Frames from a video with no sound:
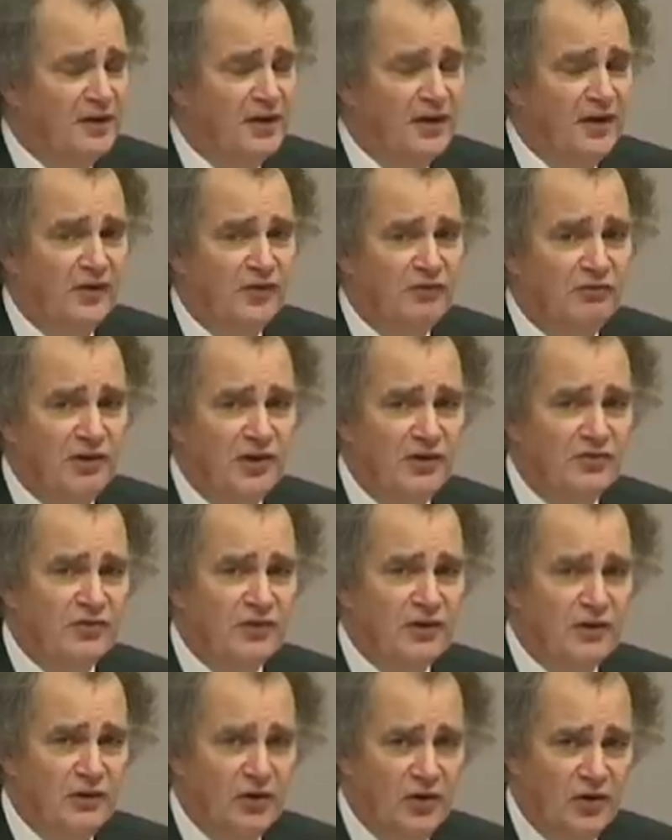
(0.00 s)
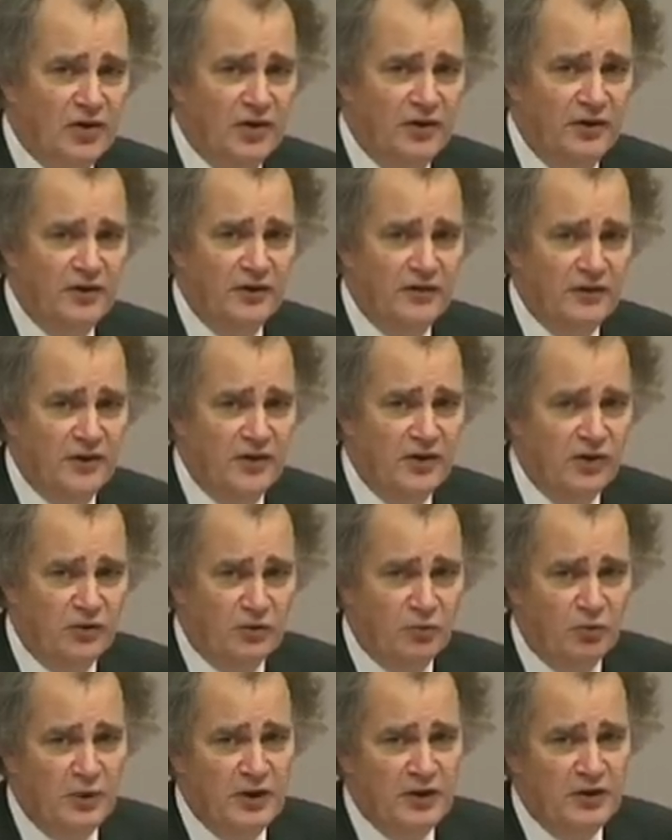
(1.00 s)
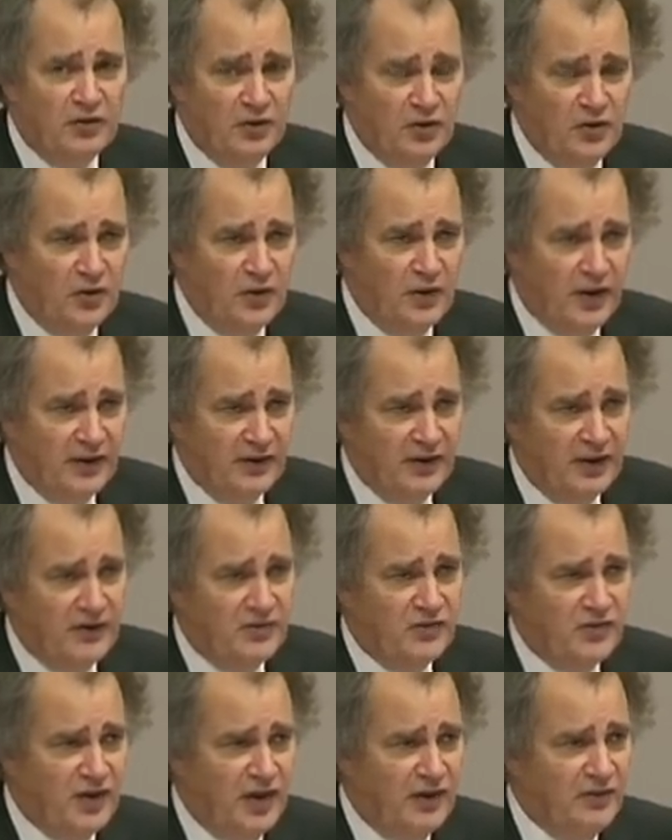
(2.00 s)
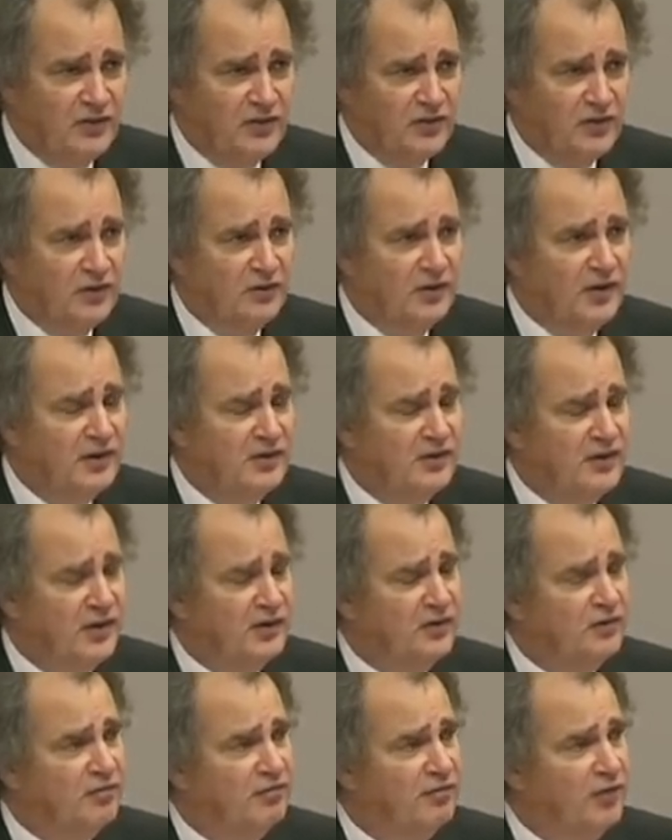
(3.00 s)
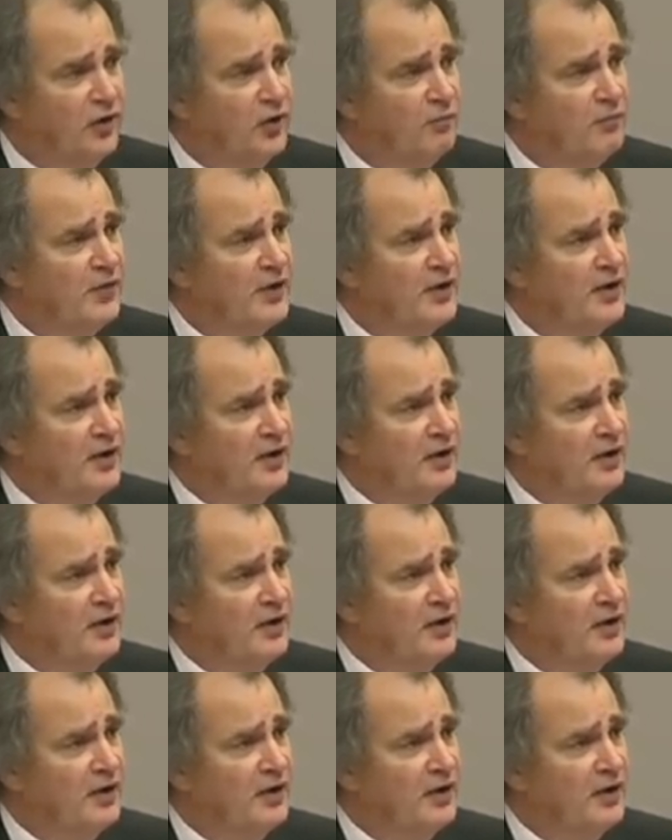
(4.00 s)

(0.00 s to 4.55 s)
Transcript: uh, the J I S C look at the things we do, they, they, tend, to, they tend to feel